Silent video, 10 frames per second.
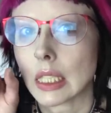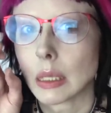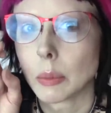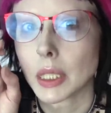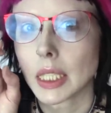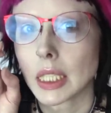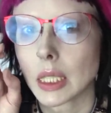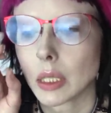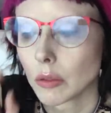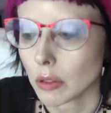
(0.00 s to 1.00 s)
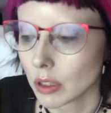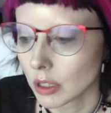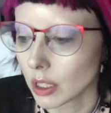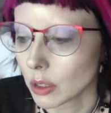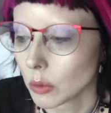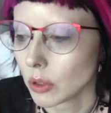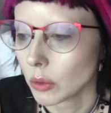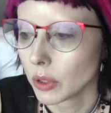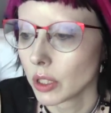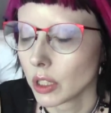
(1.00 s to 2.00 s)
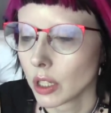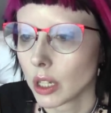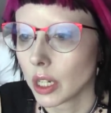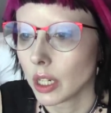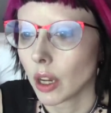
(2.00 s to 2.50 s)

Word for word: hope nothing goes wrong, touch wood, with the journey